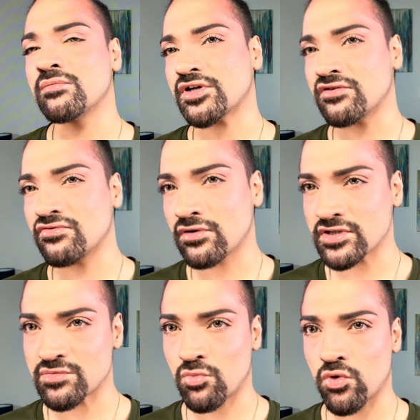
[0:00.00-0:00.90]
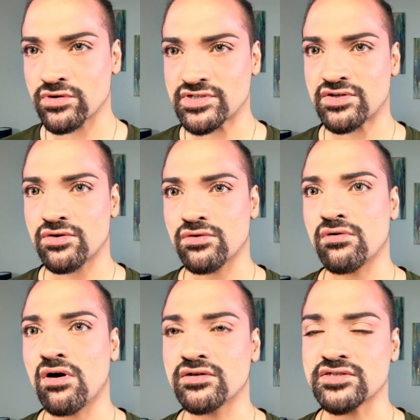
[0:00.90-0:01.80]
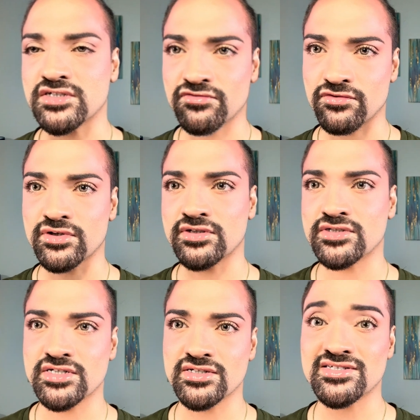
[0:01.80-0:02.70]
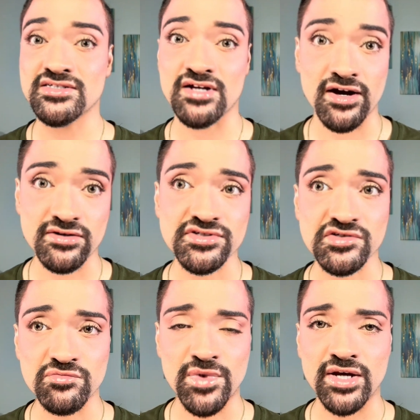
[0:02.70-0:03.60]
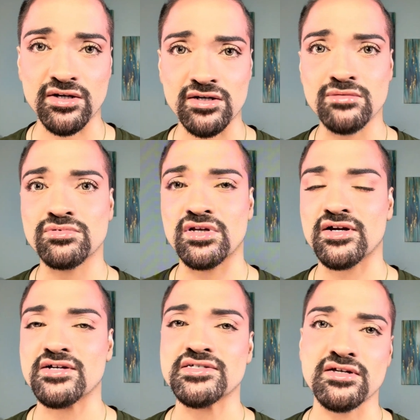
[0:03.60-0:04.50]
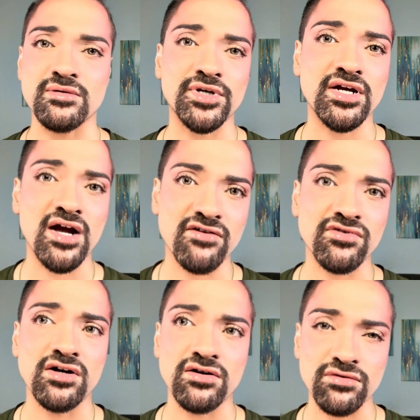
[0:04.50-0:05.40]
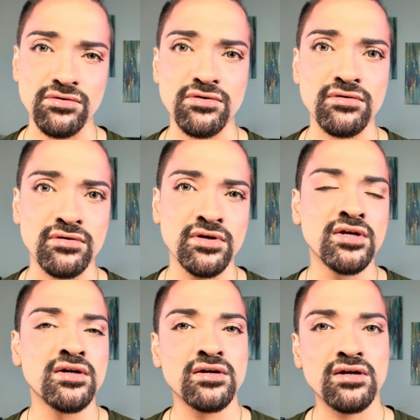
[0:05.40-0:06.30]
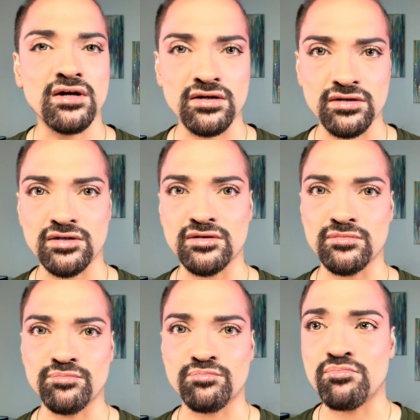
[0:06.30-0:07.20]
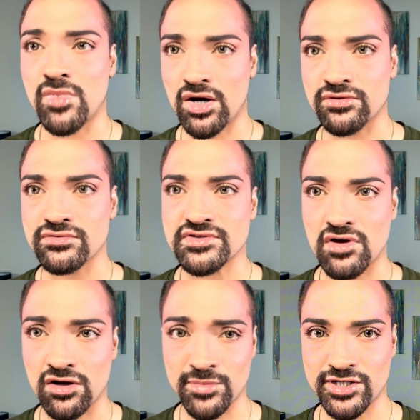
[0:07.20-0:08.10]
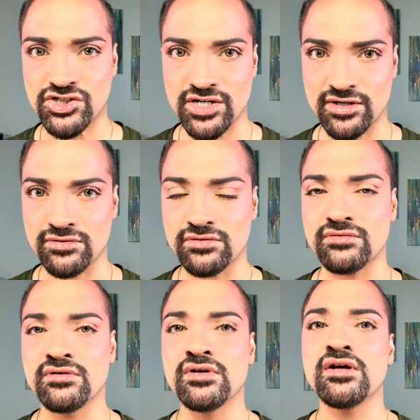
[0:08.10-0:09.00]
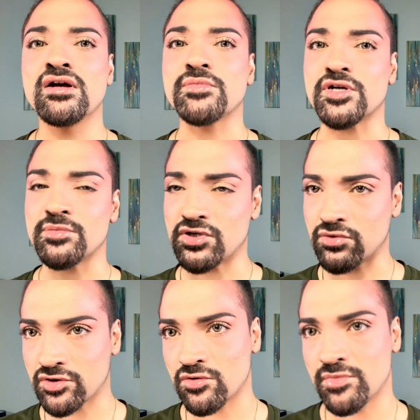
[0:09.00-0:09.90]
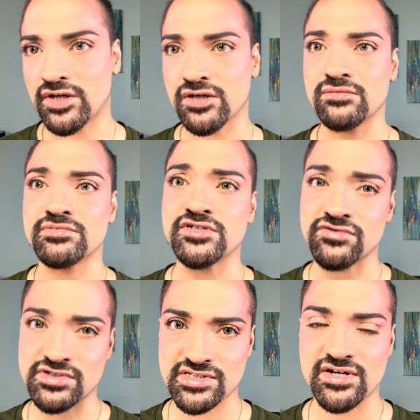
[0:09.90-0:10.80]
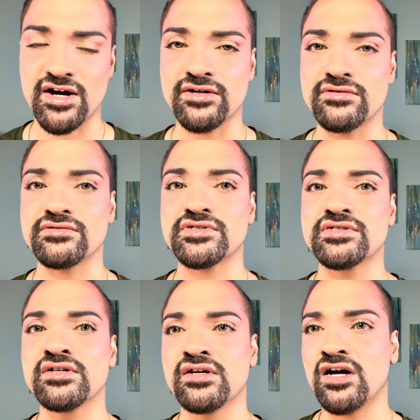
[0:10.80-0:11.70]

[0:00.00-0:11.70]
I'm going to focus more so on different styles of makeup. Like I said, I'm going to have other models on my channel. I'm going to be doing their makeup, different styles.